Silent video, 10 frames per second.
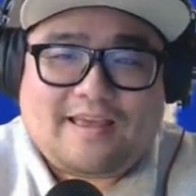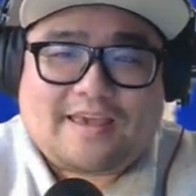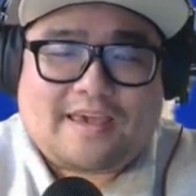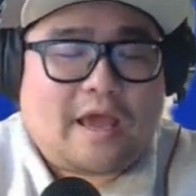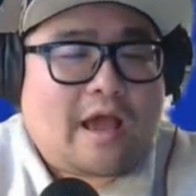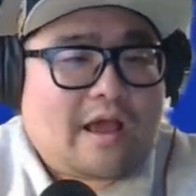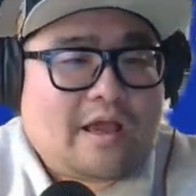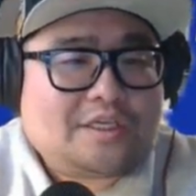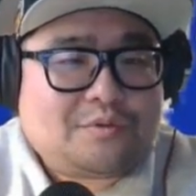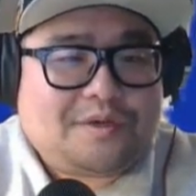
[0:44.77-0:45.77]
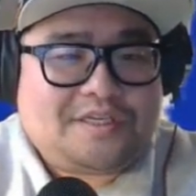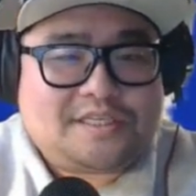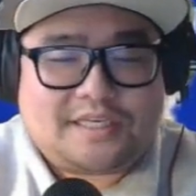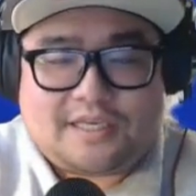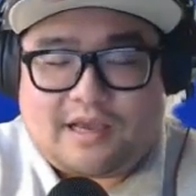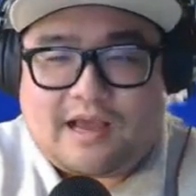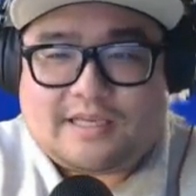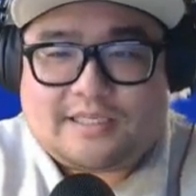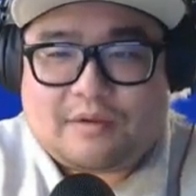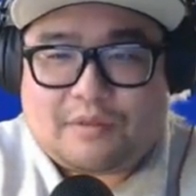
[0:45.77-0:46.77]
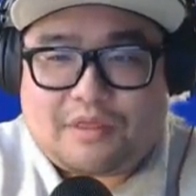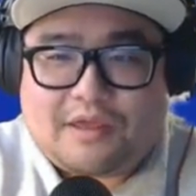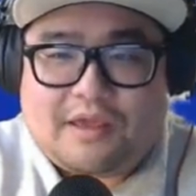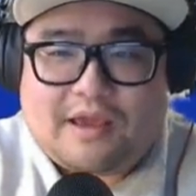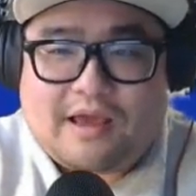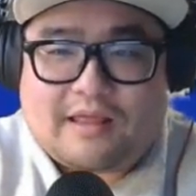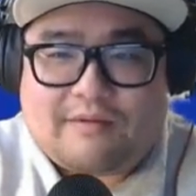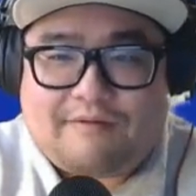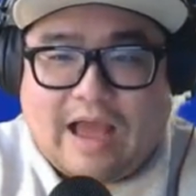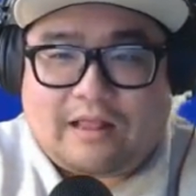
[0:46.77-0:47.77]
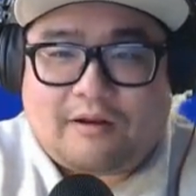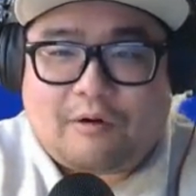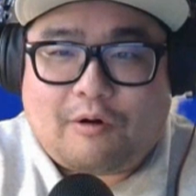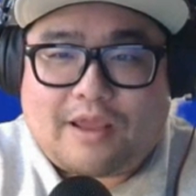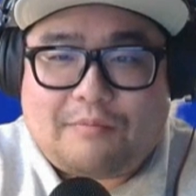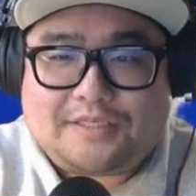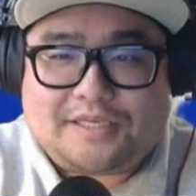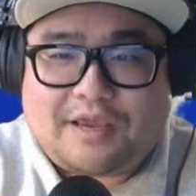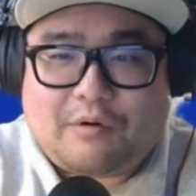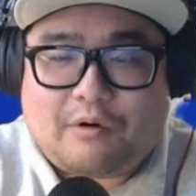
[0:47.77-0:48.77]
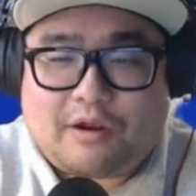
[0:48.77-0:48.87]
Yeah, should we just stick with the Valor, or can we say your